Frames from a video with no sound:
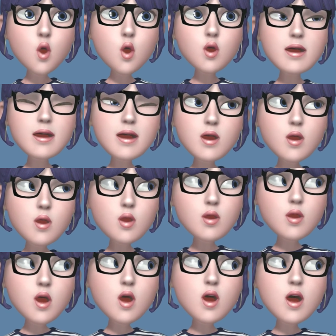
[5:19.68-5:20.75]
So
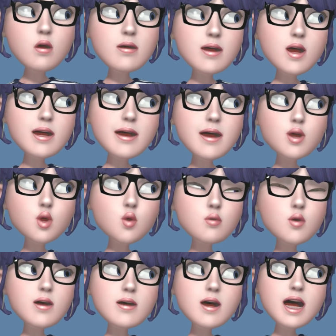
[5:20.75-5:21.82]
I was also doing
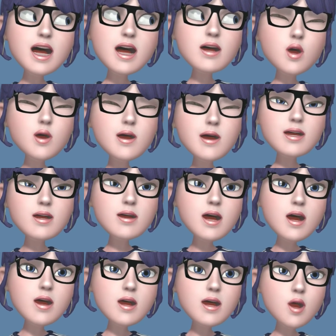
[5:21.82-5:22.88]
what the ear, nose, and throat
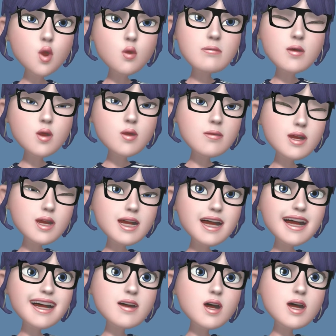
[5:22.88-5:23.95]
doctor told me, which was to
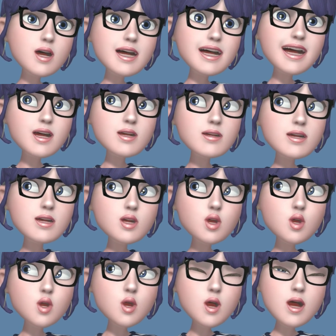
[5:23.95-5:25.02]
take Claritin
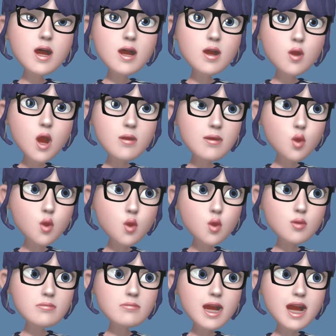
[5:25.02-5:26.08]
to grab a hold
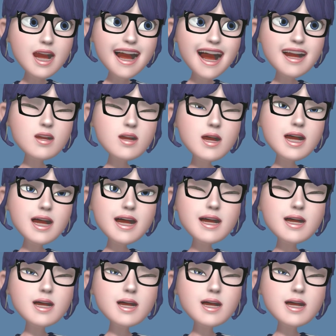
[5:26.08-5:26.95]
of my allergies.